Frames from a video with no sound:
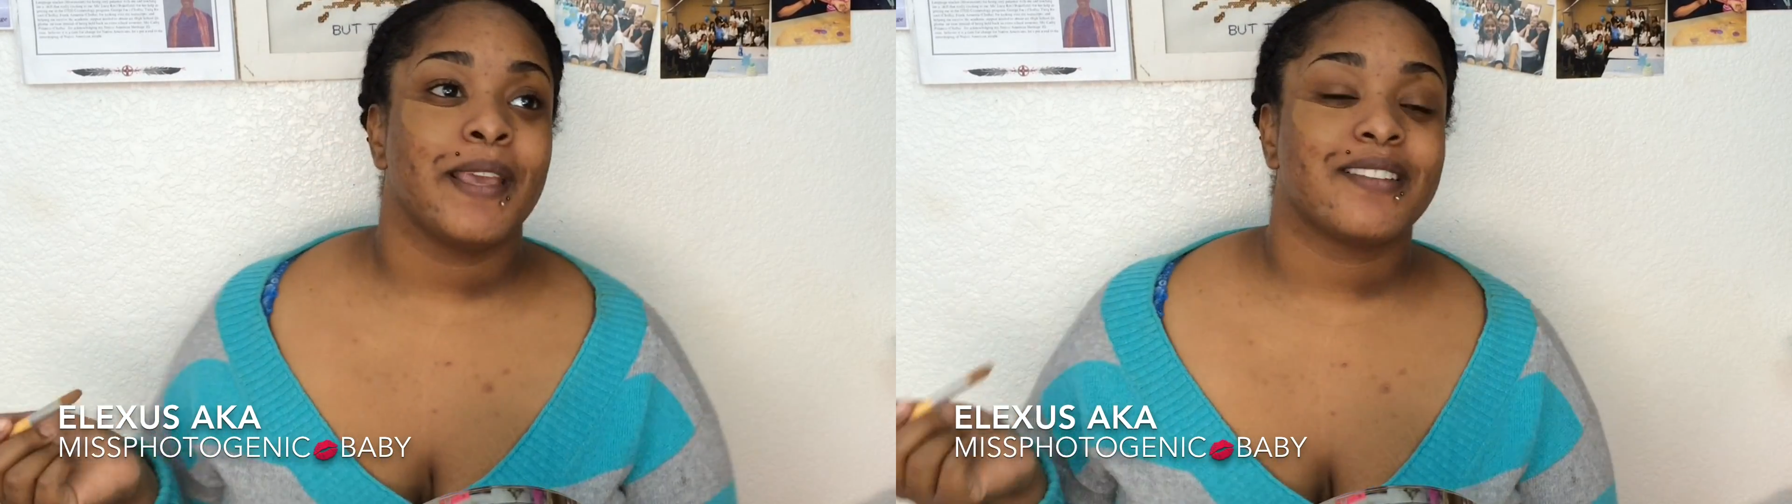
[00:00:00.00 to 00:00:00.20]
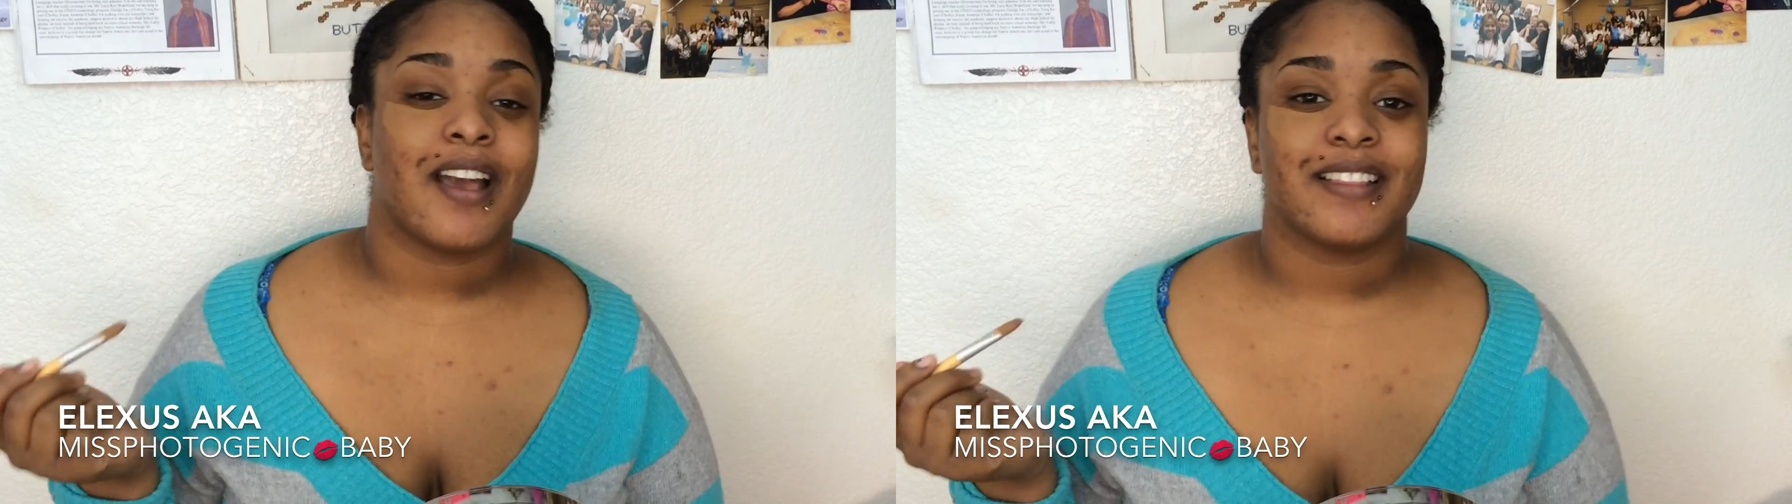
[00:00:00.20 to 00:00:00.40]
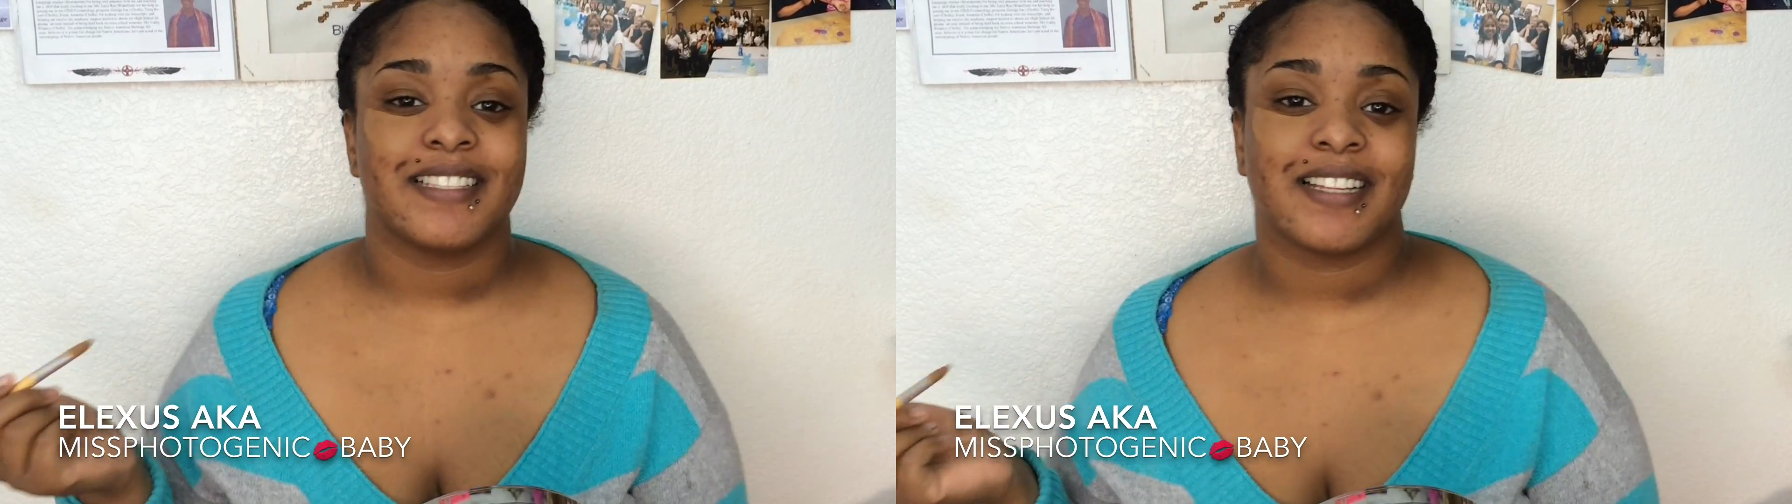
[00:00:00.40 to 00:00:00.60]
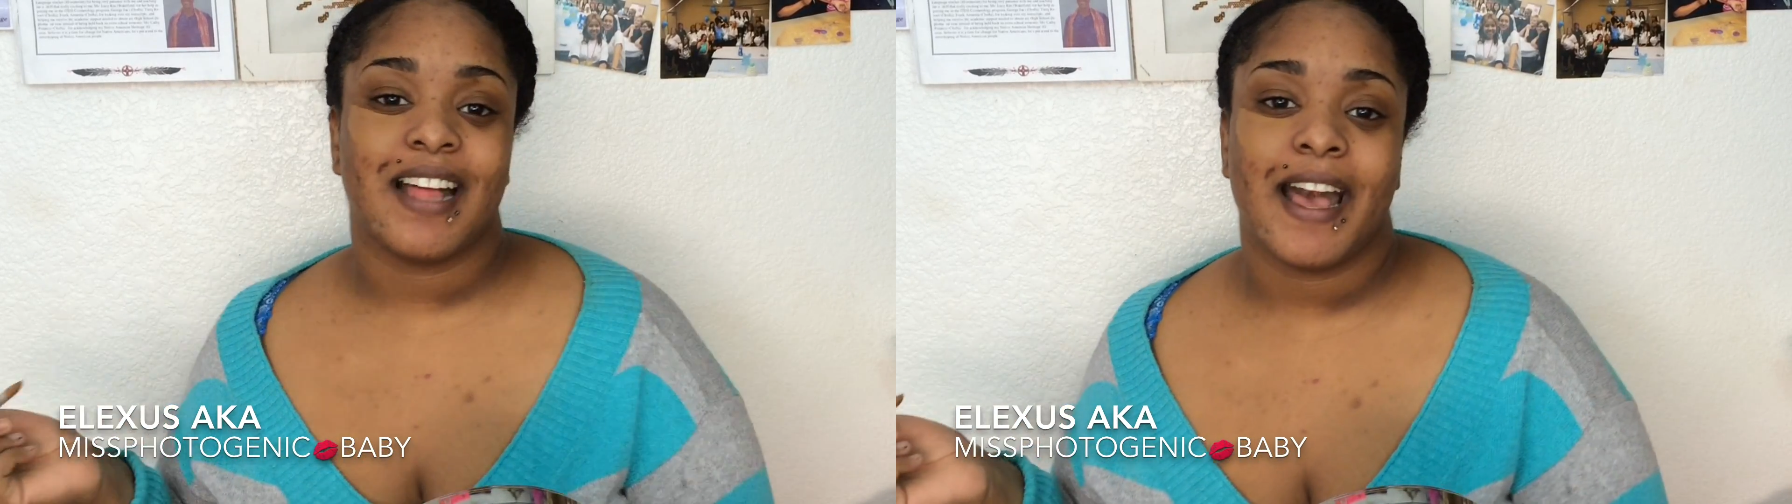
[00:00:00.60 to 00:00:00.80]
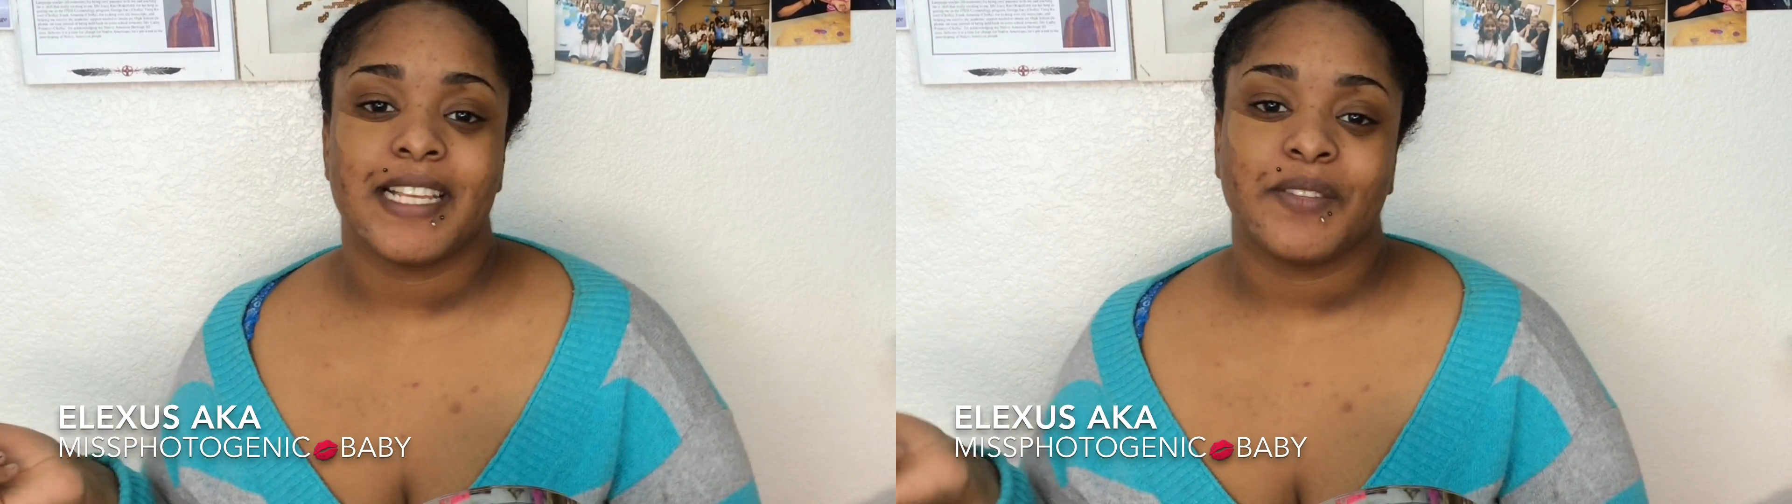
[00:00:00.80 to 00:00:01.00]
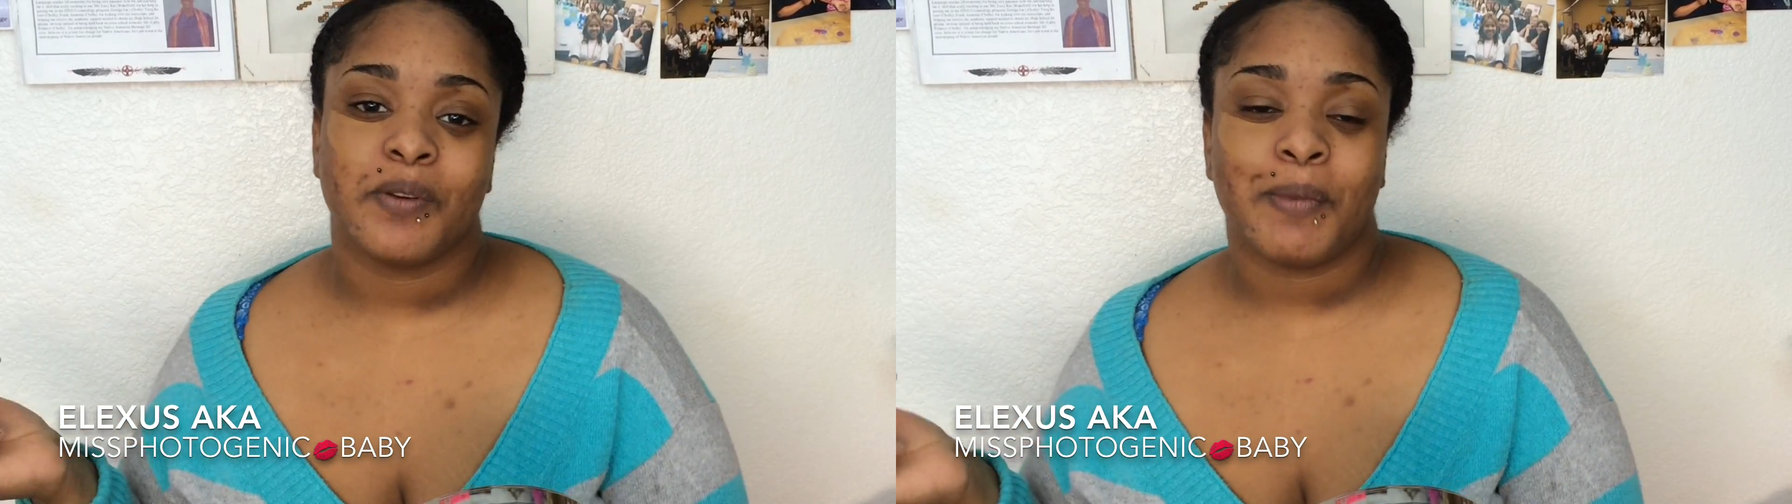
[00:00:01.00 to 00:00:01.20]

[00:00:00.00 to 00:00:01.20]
I taught this class for